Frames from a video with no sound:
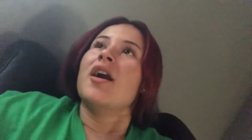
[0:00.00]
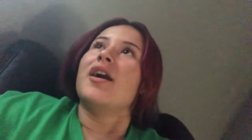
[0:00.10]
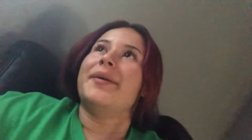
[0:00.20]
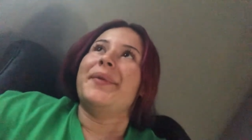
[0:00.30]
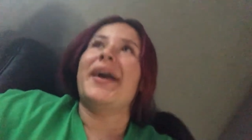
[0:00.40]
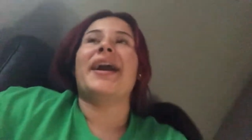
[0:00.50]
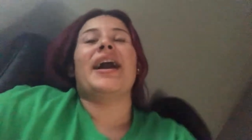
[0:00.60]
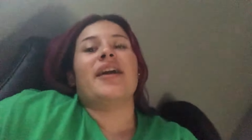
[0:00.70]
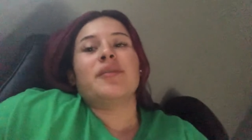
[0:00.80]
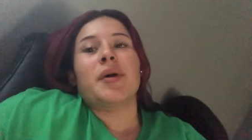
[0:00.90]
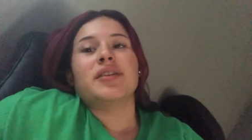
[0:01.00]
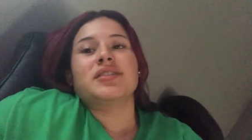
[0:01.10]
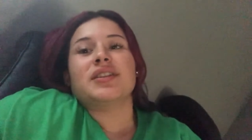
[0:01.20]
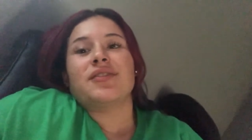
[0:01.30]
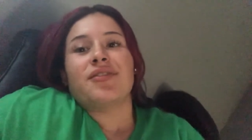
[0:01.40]
Um, haven't
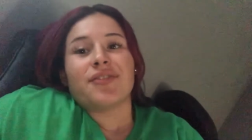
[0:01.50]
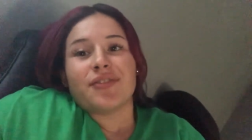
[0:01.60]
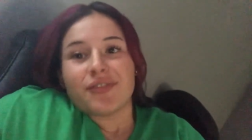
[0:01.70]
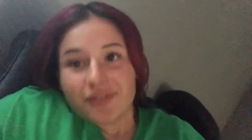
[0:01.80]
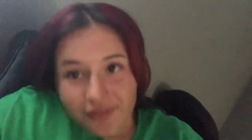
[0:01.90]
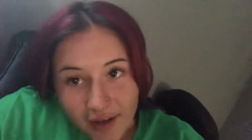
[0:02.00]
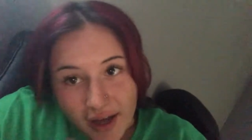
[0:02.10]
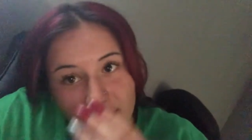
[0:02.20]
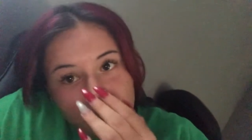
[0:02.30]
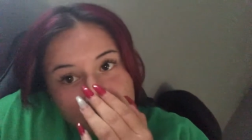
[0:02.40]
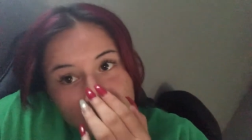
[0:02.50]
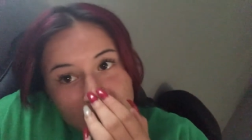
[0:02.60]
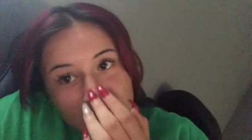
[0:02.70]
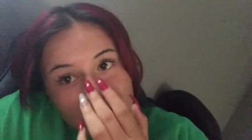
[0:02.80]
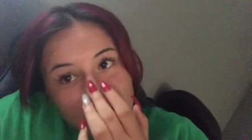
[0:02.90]
posted in a fat
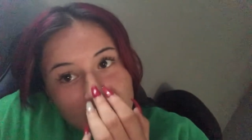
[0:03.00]
minute,